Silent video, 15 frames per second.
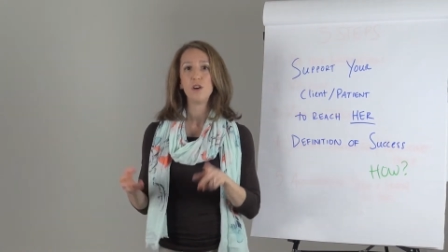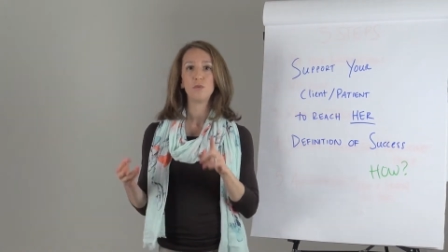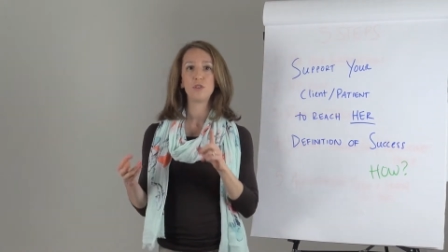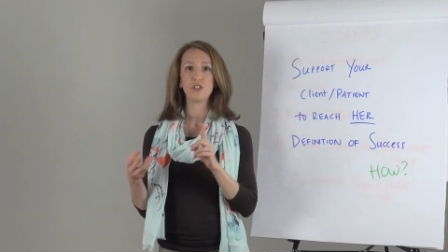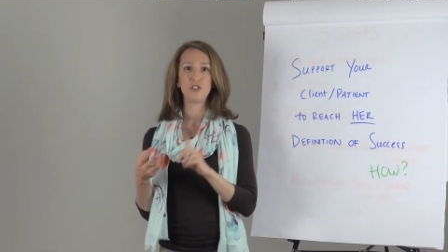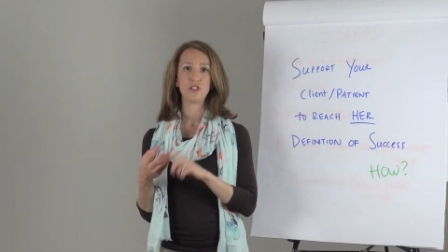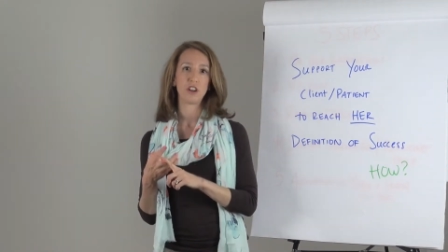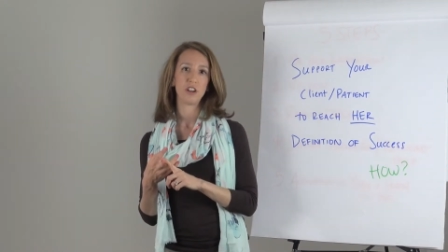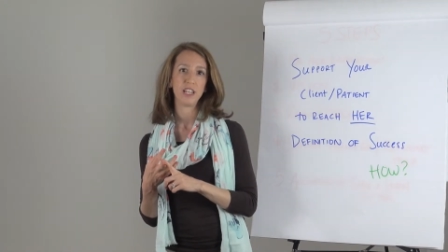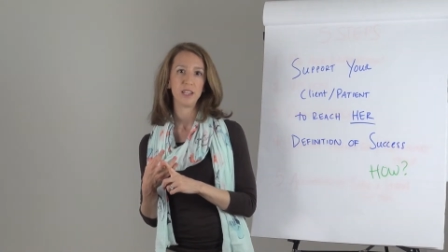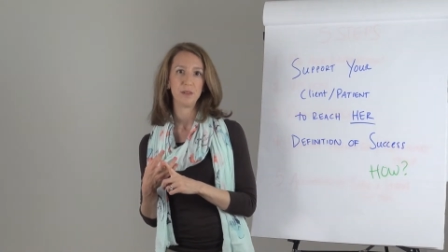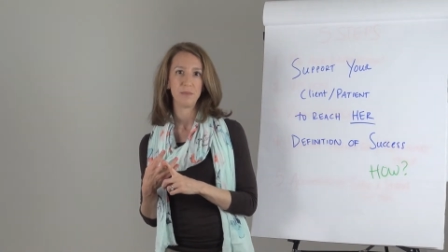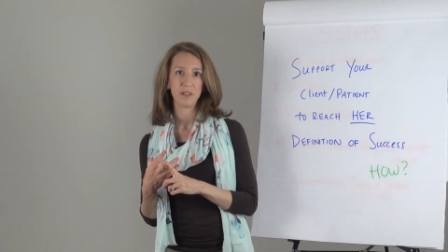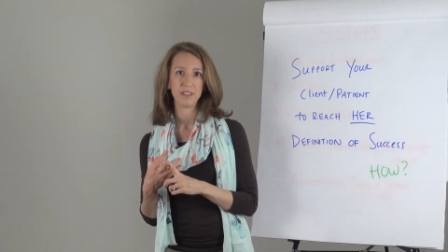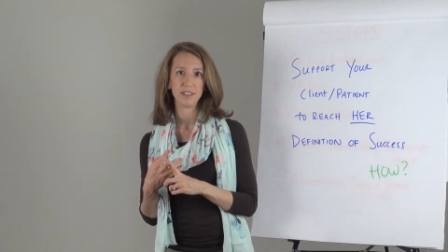was starting
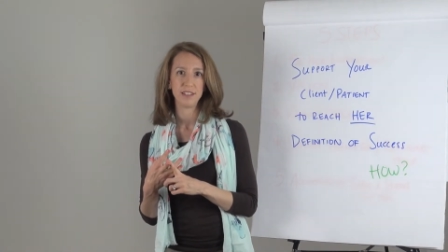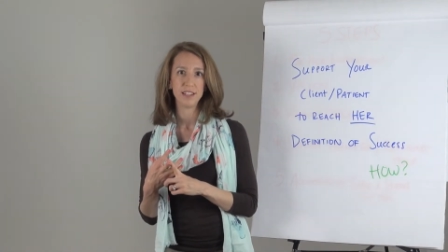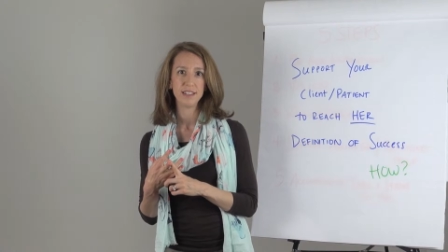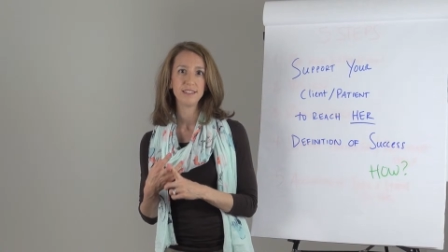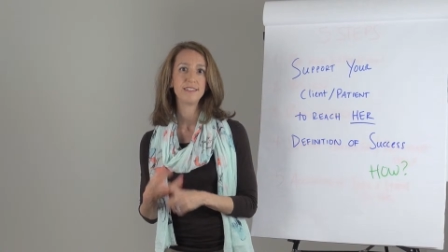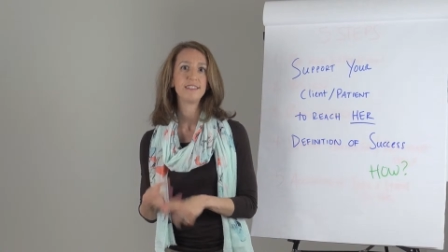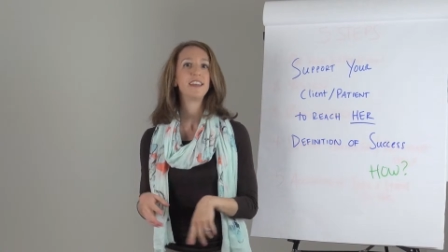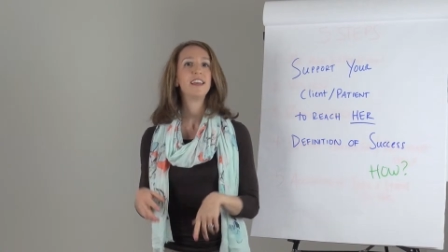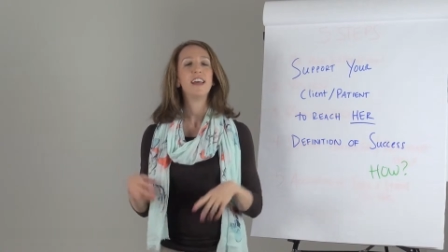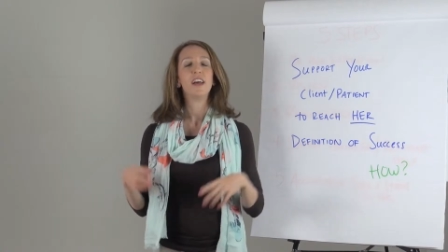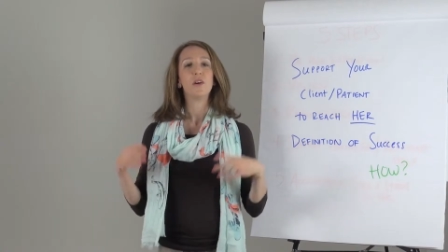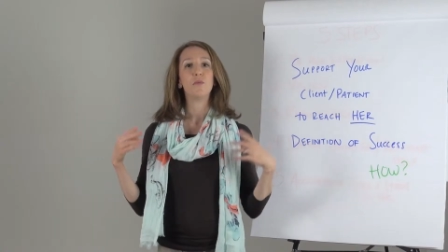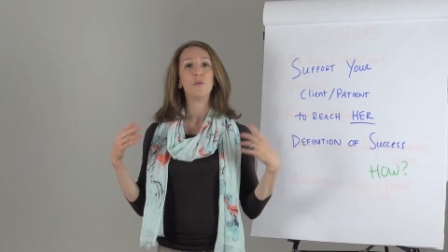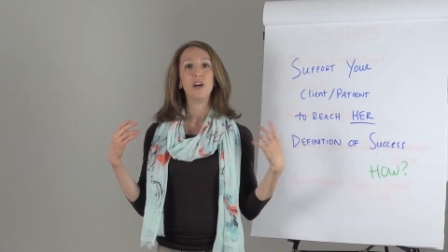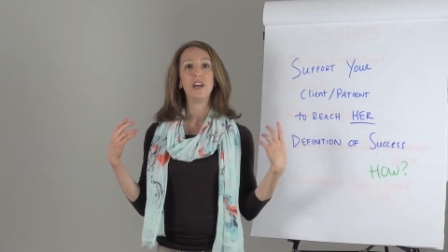a business,
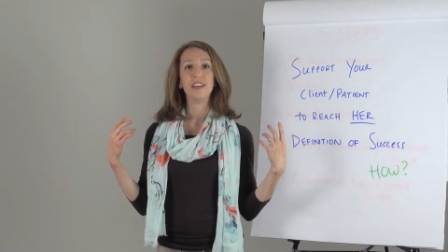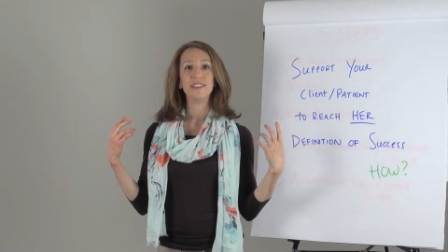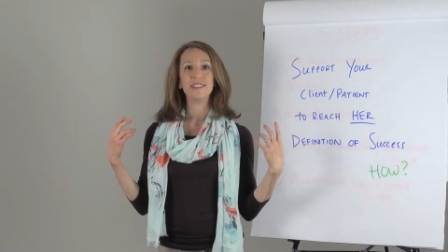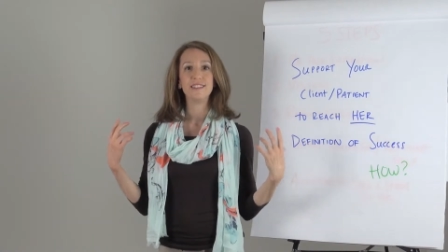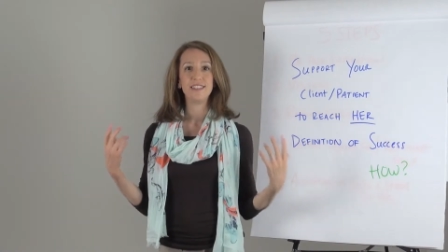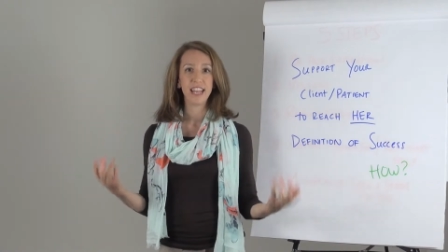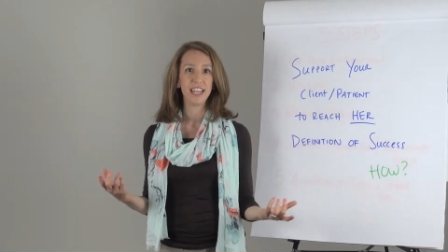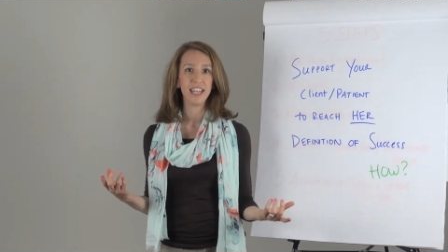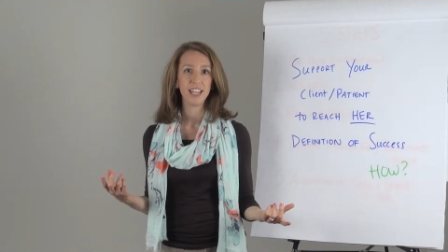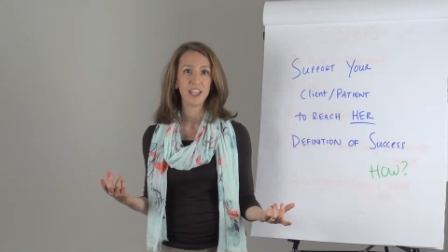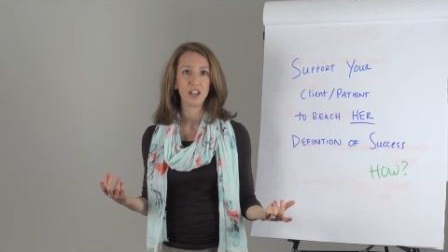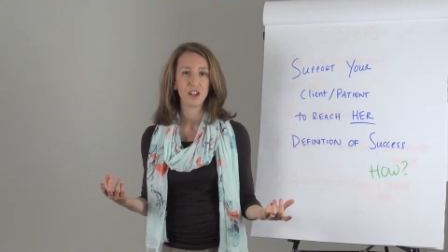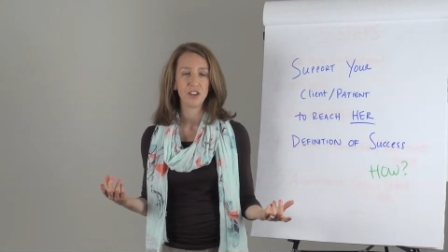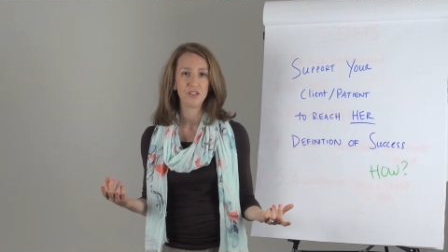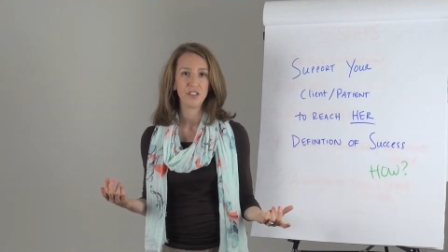was taking
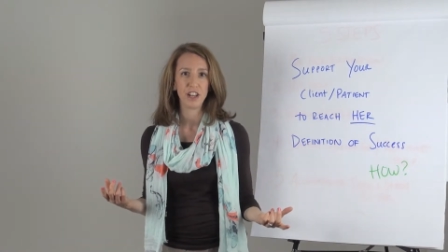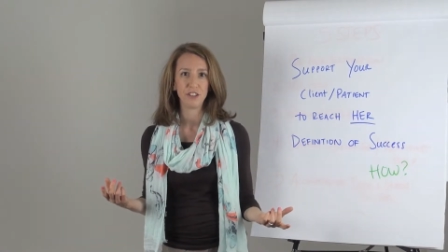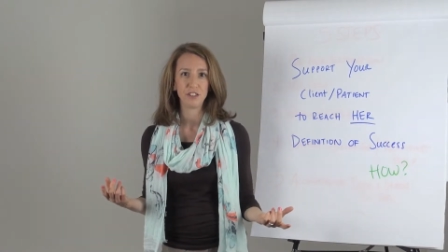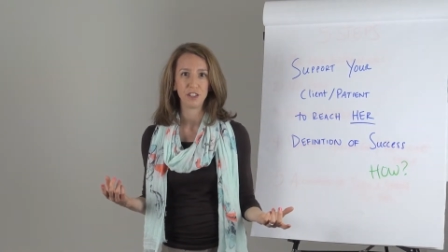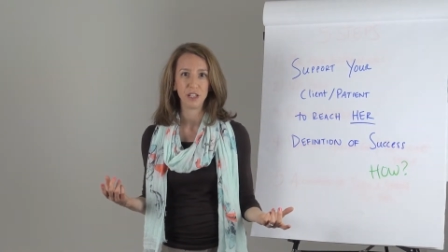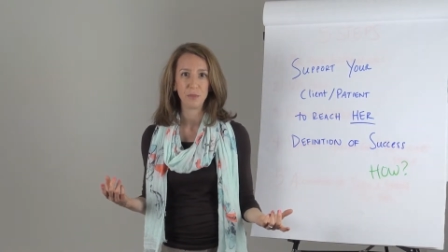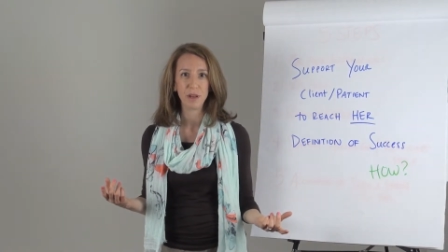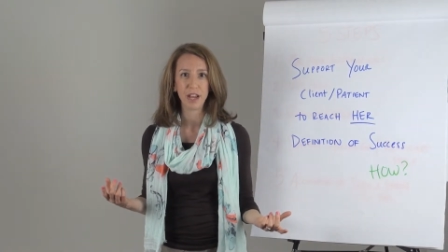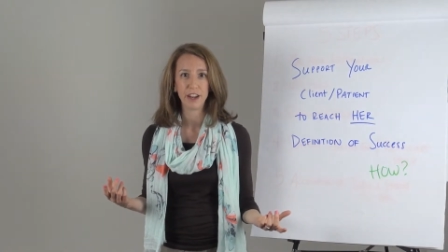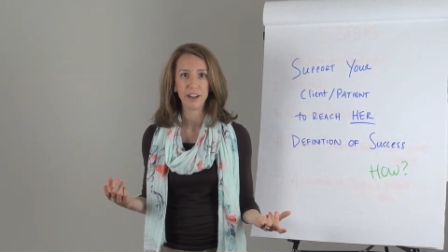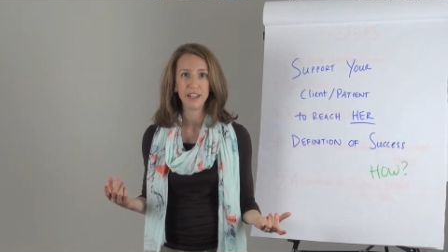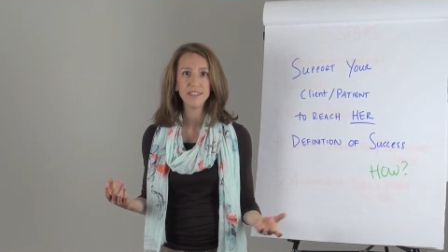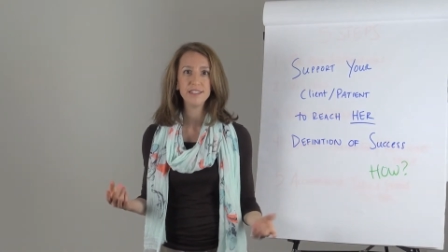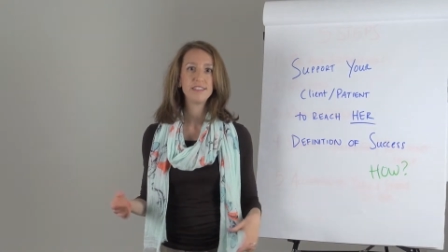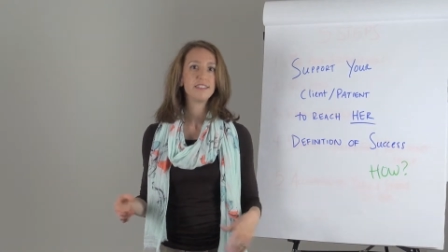care of elderly
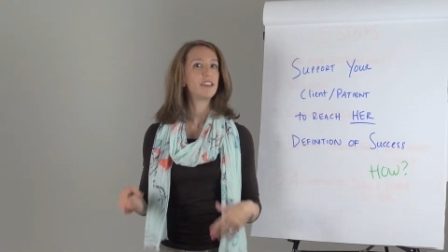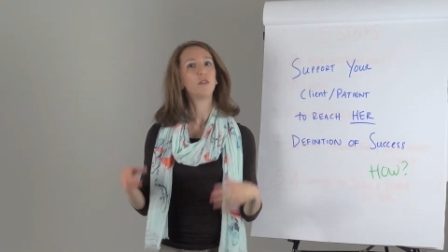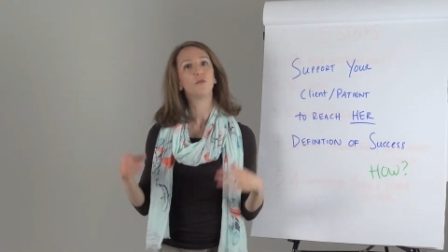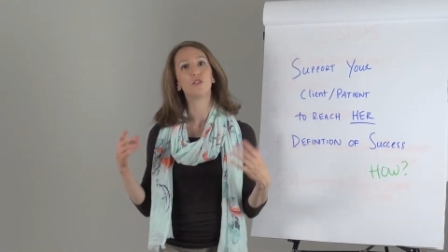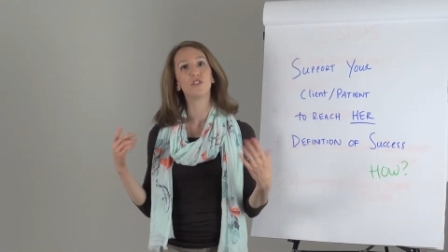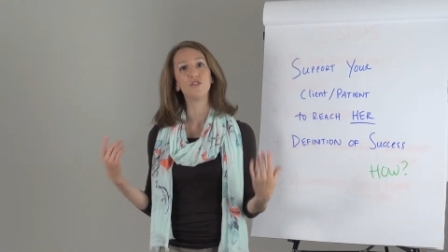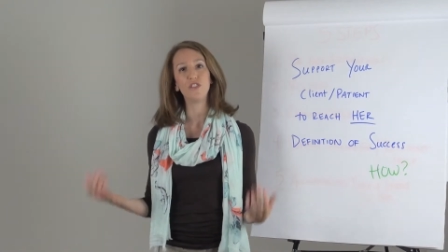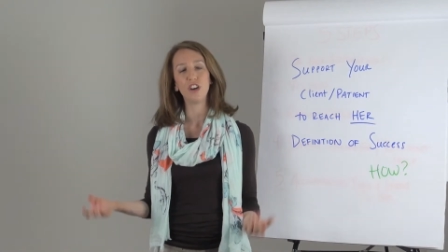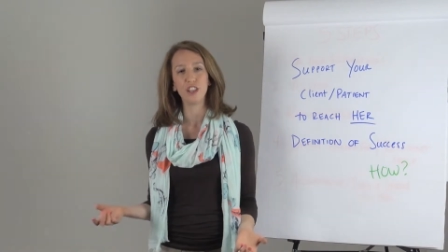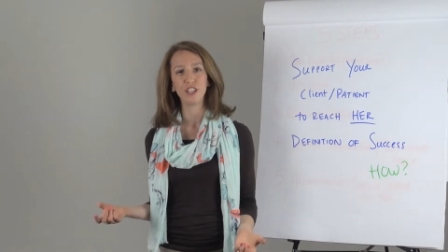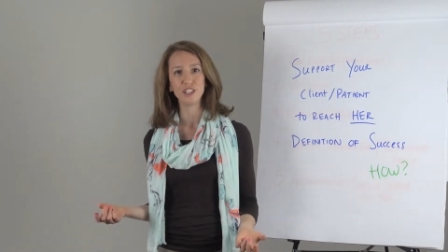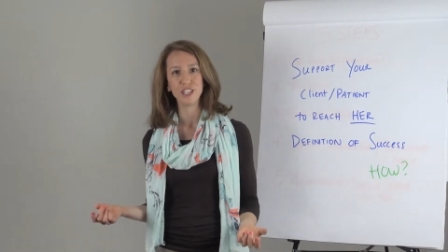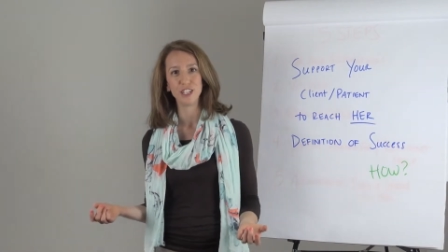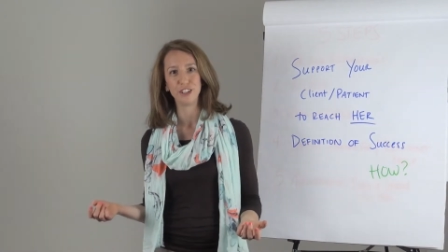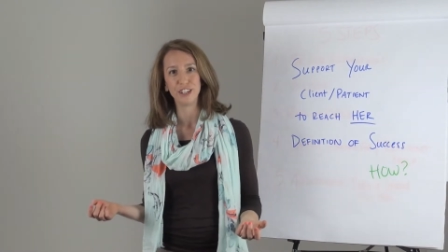parents, was
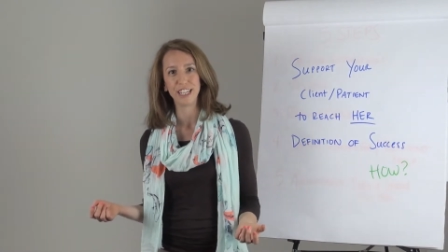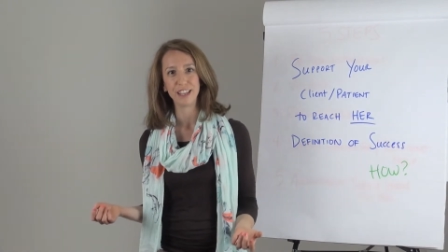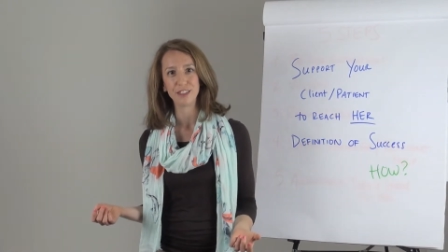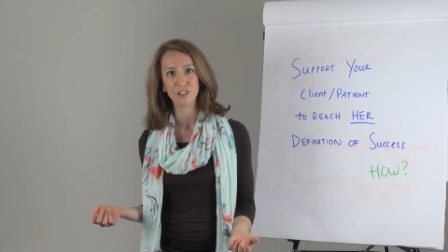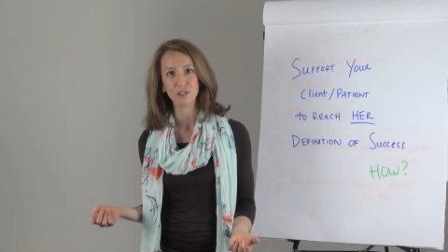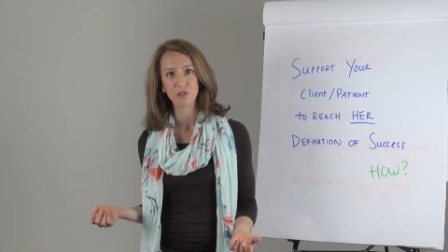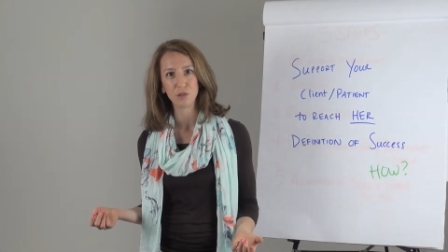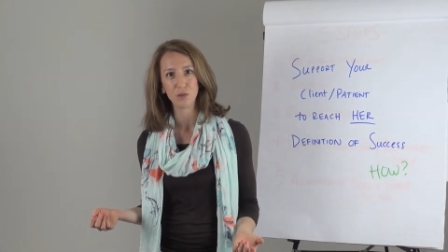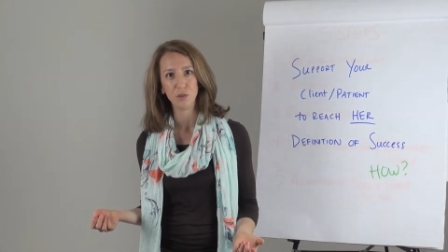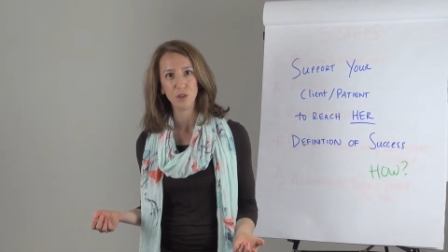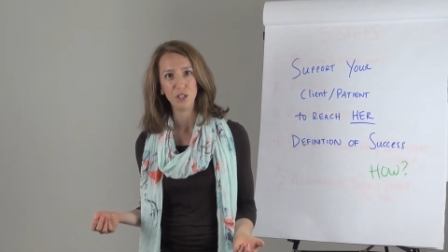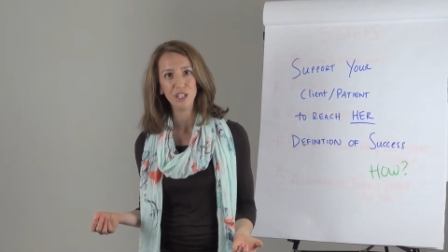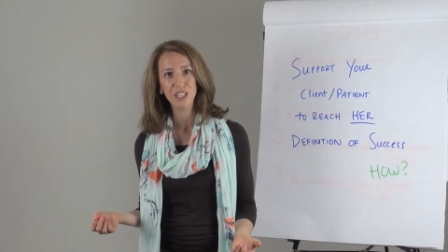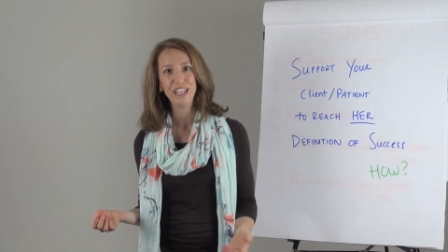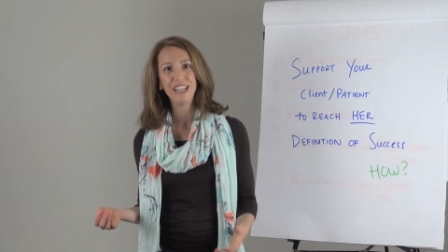volunteering at the
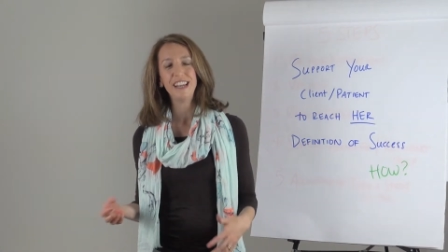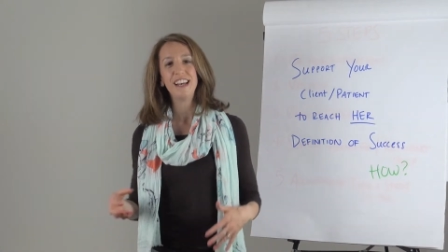school.